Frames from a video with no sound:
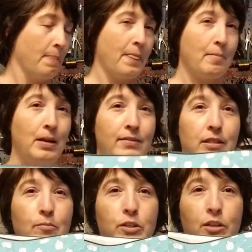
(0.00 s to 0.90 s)
I believe
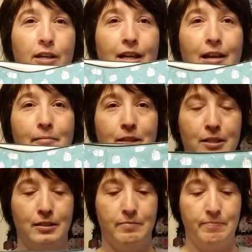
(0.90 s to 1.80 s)
someone's already claimed
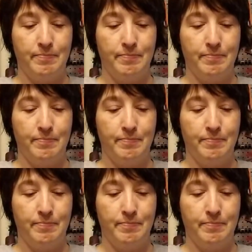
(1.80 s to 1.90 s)
this.